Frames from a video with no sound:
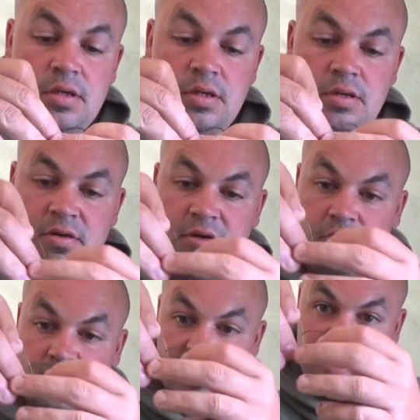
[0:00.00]
Only
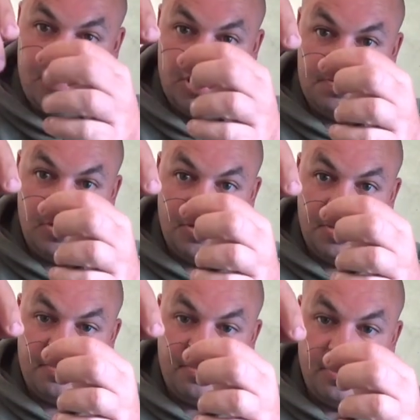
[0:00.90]
want like that much poking
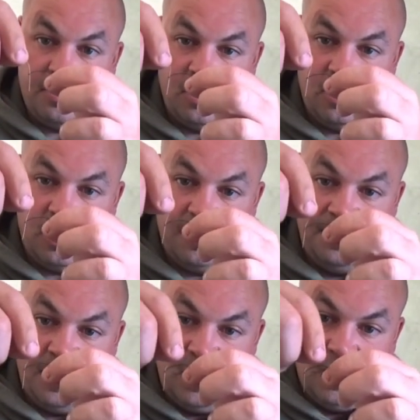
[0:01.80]
through, not a lot.
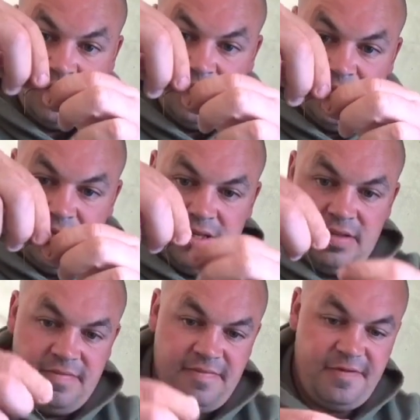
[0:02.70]

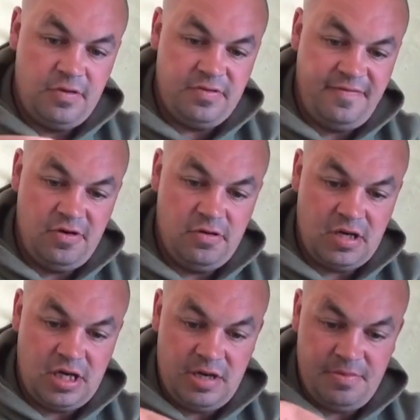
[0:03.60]
Fold the
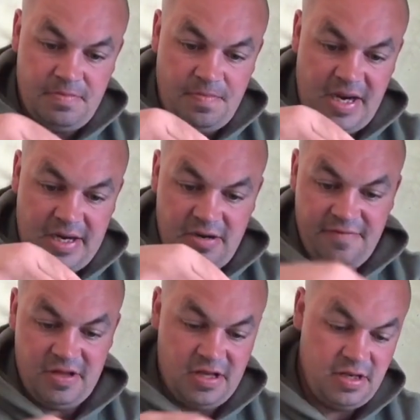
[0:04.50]
fluorocarbon back
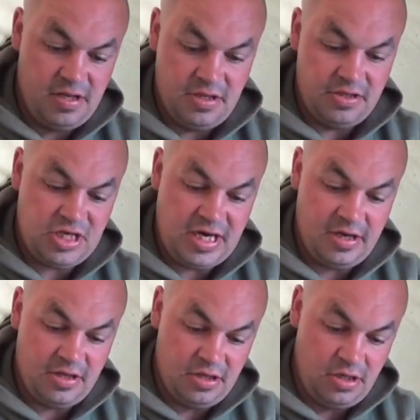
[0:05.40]
over the shank
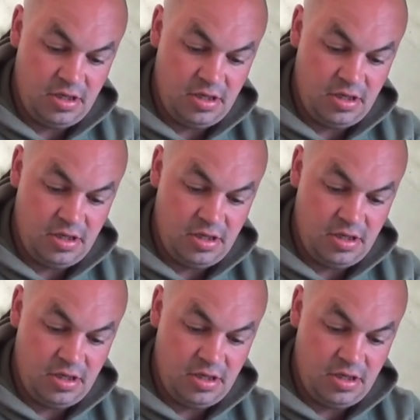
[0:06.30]
of the hook,